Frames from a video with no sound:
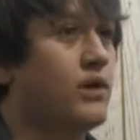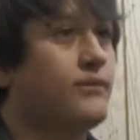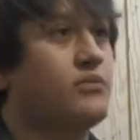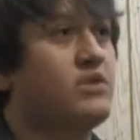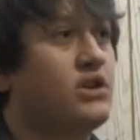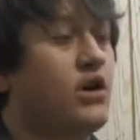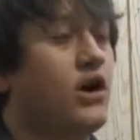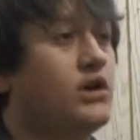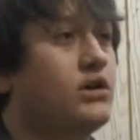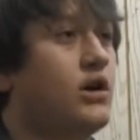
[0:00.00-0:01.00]
them for me
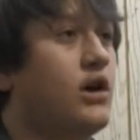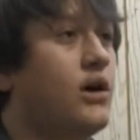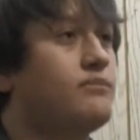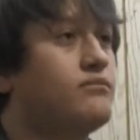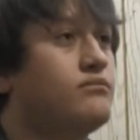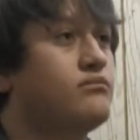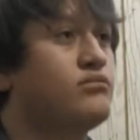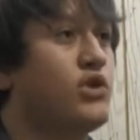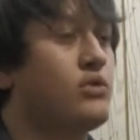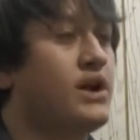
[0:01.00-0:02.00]
on
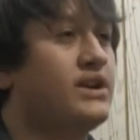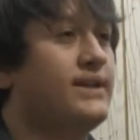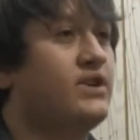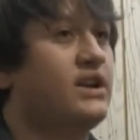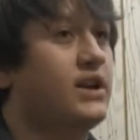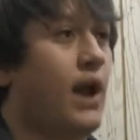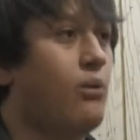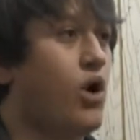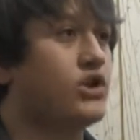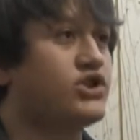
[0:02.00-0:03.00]
Blu-ray, DVD, and I
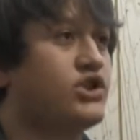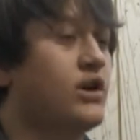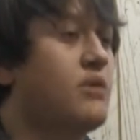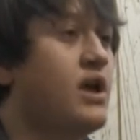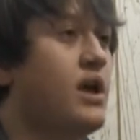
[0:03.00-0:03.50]
watched them.